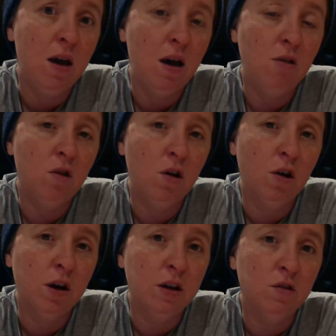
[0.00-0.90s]
a
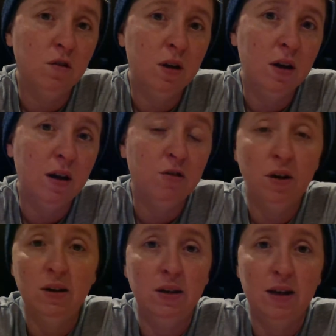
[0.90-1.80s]
longer history, as
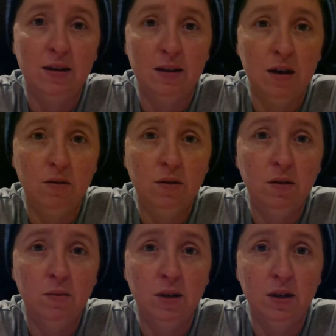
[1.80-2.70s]
crazy as that sounds,
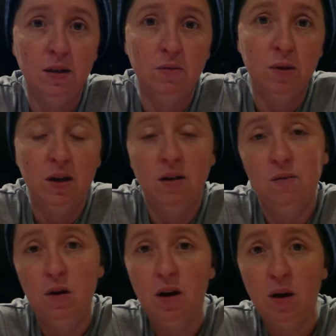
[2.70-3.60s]
because we think of
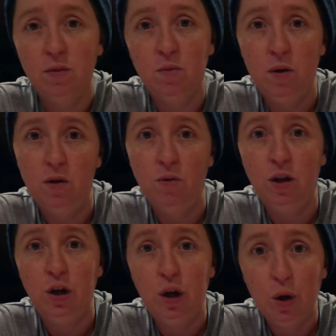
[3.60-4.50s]
video games as being
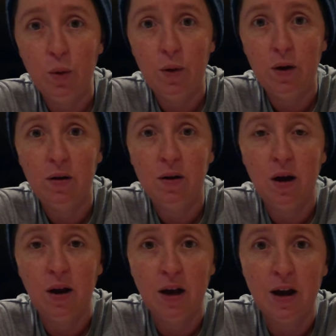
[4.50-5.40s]
really new and
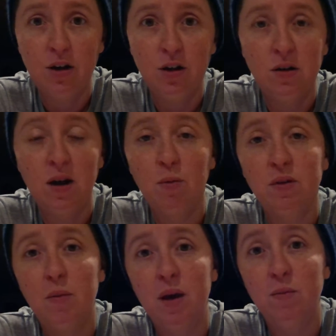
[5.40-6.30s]
cutting edge, and
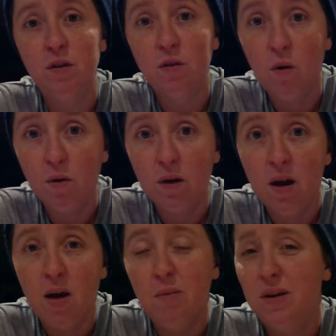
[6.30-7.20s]
tabletop games is old,
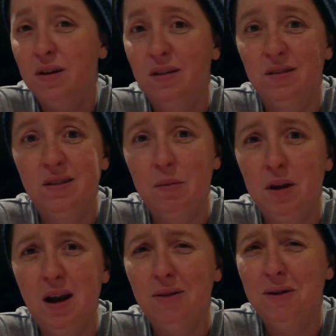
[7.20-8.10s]
because, I
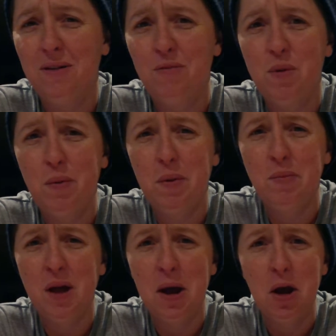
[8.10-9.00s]
mean, how long have people been
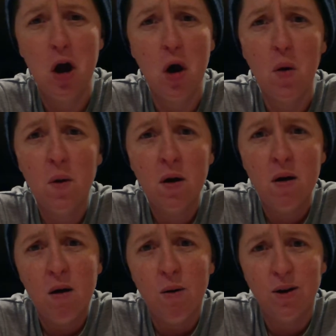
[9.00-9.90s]
playing Go,
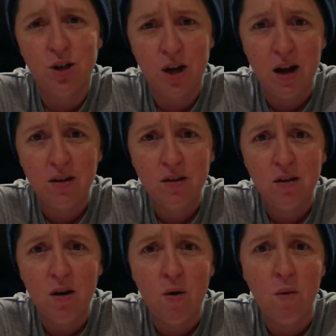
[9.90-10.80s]
or chess,
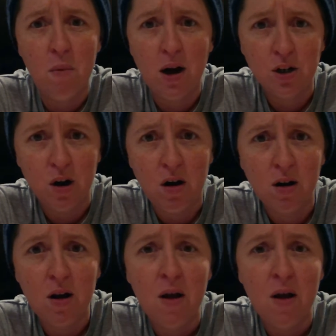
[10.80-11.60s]
or Mahjong?